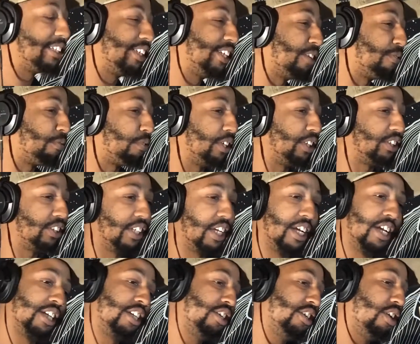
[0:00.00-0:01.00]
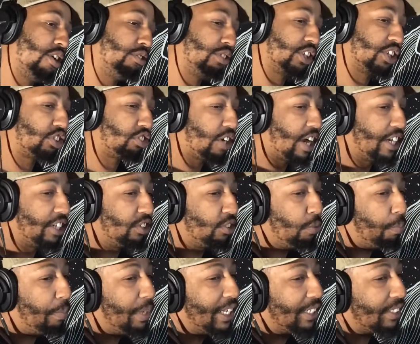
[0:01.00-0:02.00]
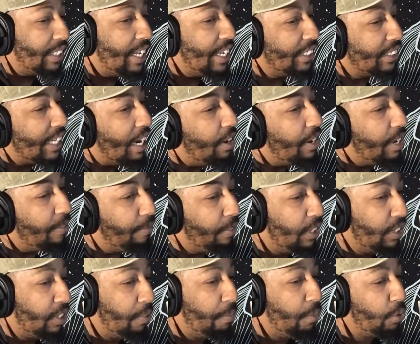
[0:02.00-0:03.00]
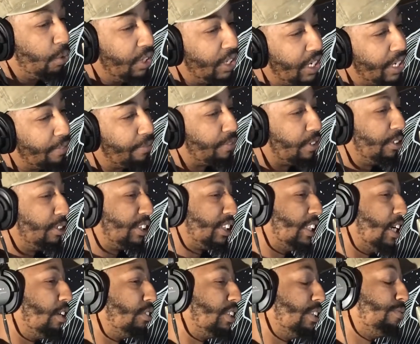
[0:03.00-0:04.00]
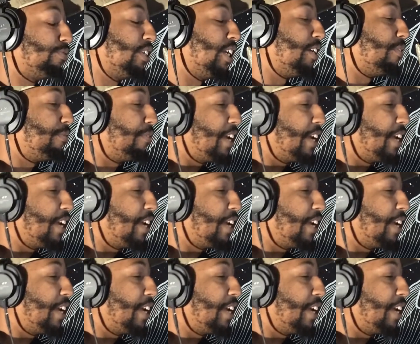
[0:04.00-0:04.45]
a difference, you know, just trying to do big things out here for the community and for themselves and for their